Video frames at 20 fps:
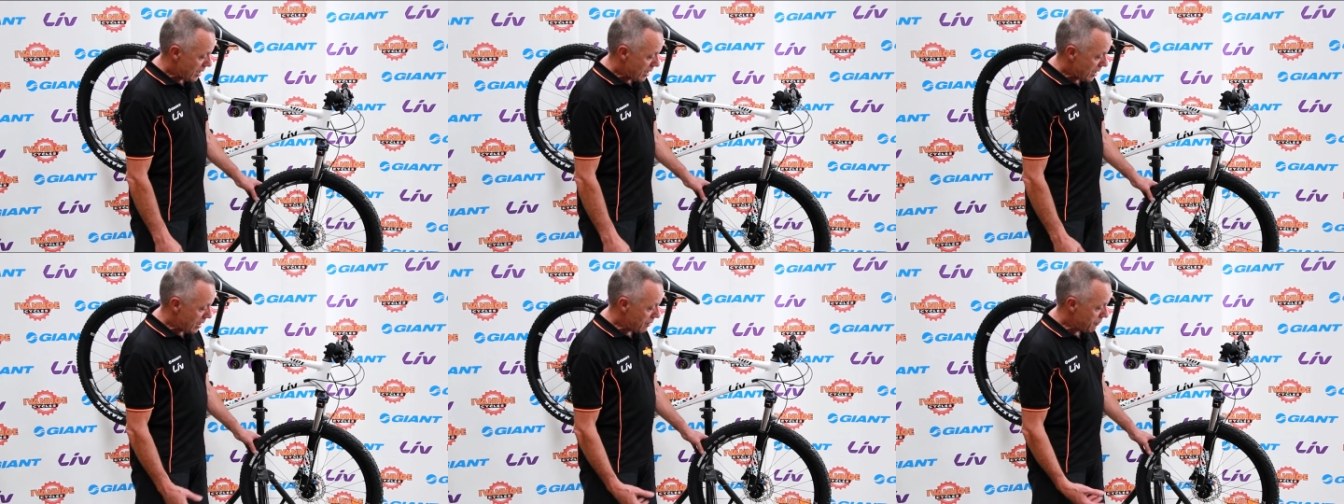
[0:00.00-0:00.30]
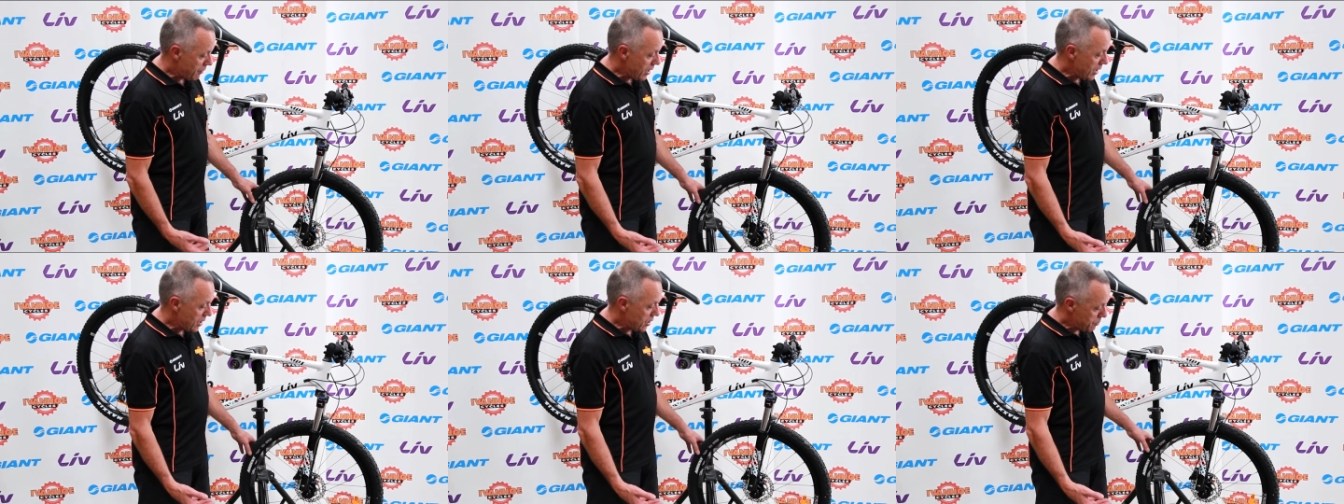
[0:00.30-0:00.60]

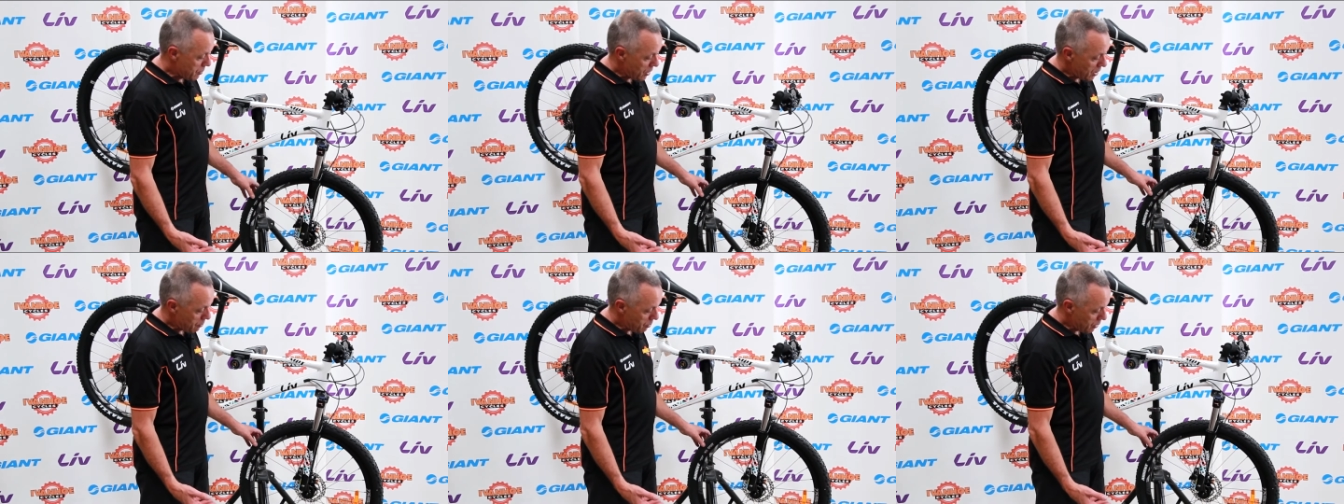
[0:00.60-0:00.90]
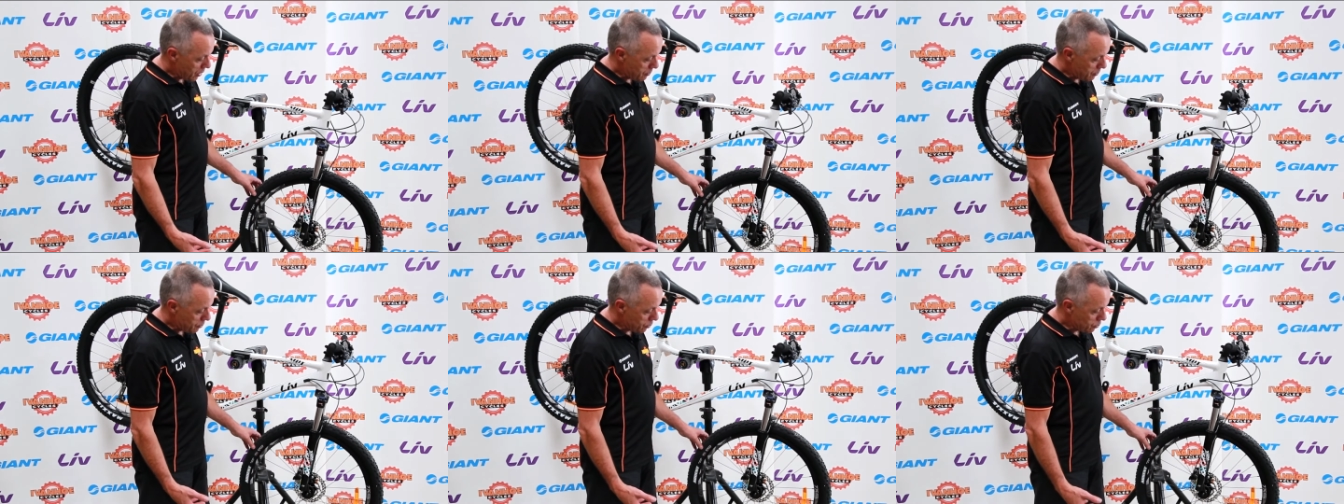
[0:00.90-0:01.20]
advantage many
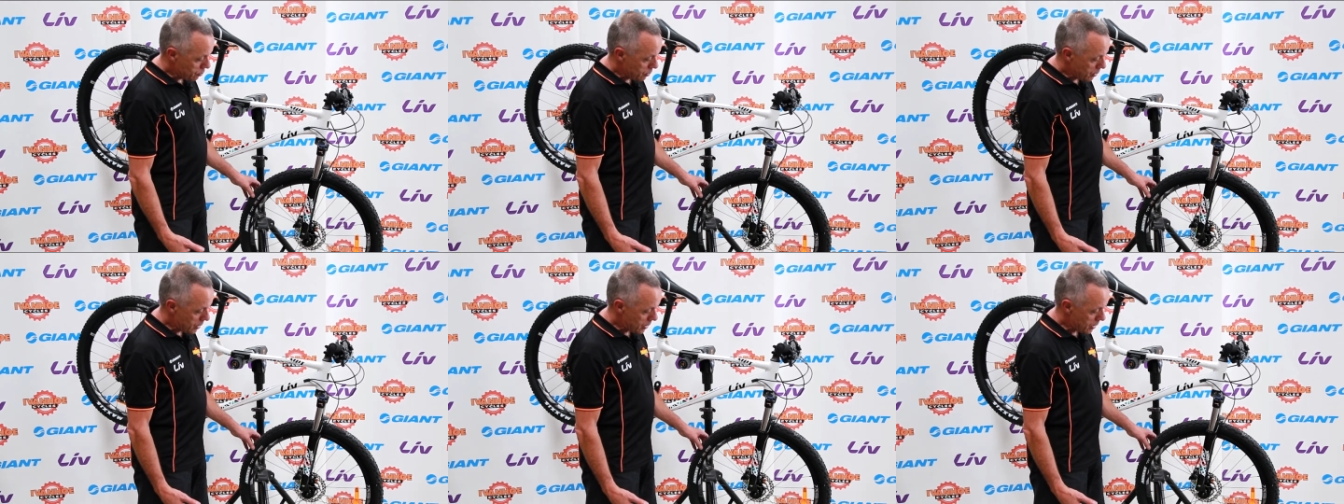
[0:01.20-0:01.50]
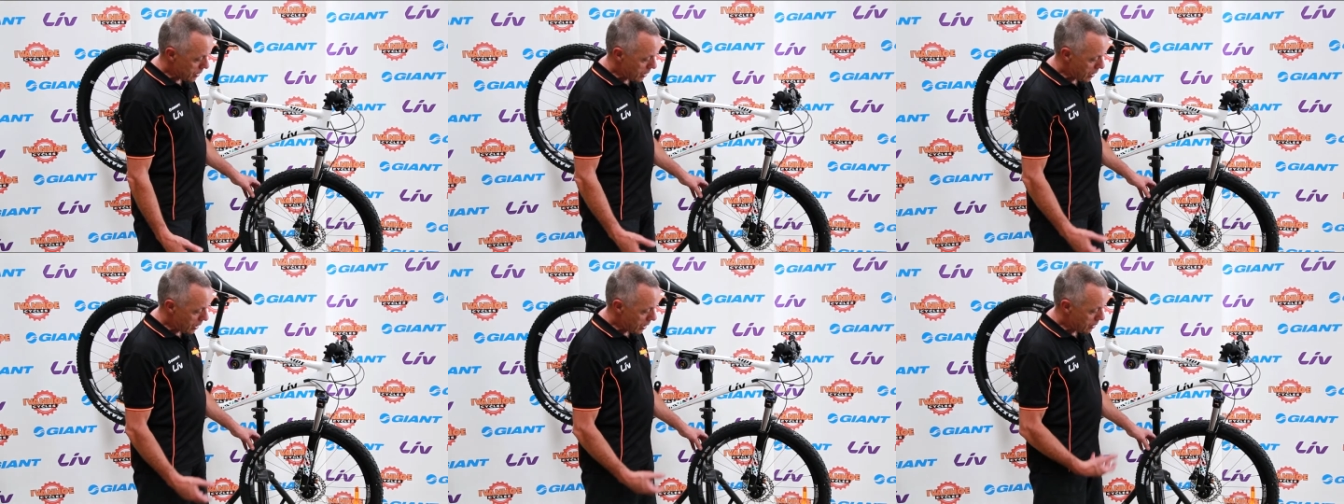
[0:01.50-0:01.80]
people
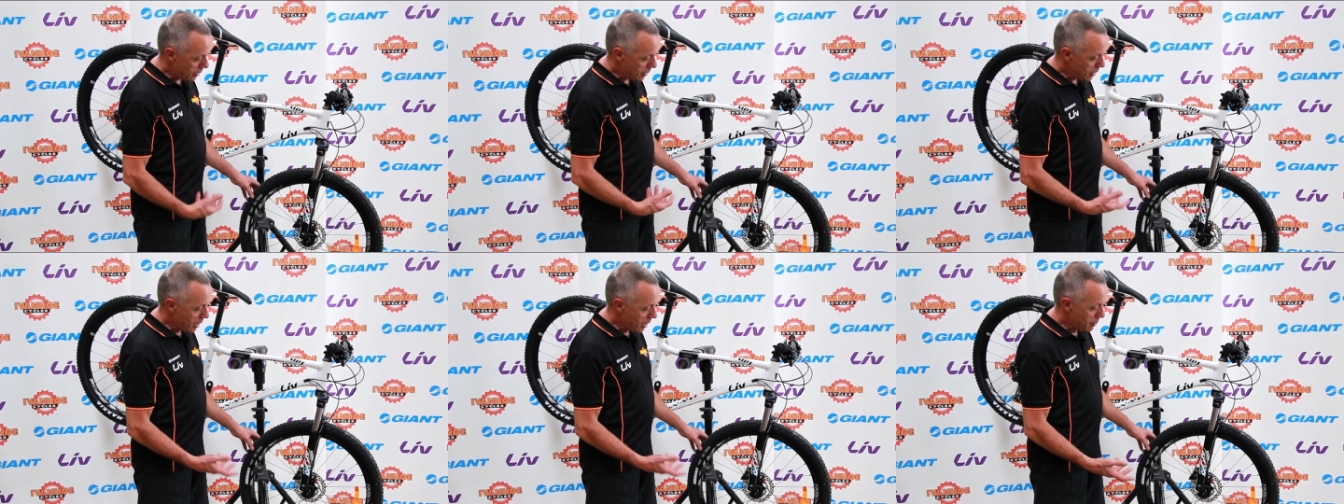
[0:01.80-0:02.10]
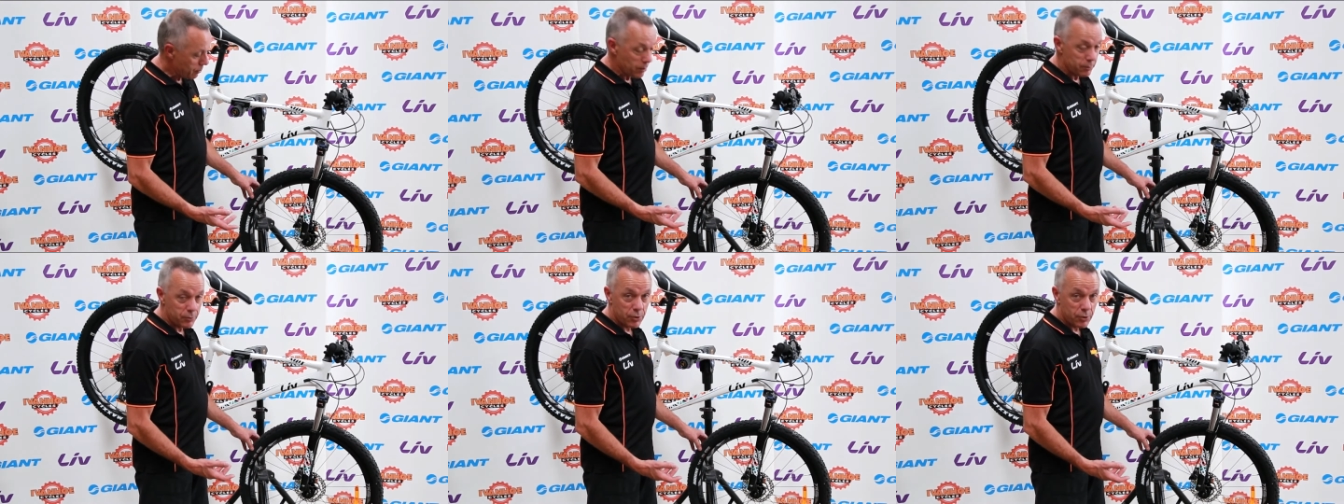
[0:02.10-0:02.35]
and enable them